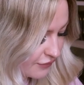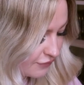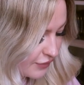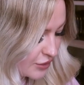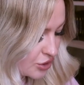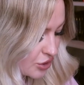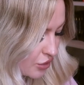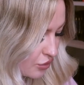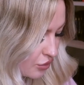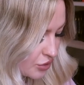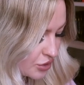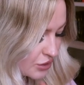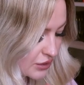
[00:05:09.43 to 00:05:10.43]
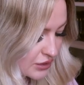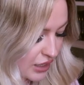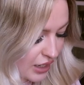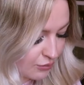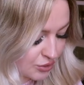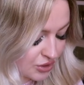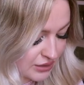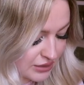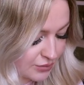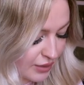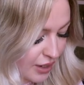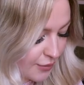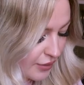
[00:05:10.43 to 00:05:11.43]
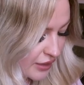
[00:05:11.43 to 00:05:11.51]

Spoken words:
and features a gorgeous design which is inspired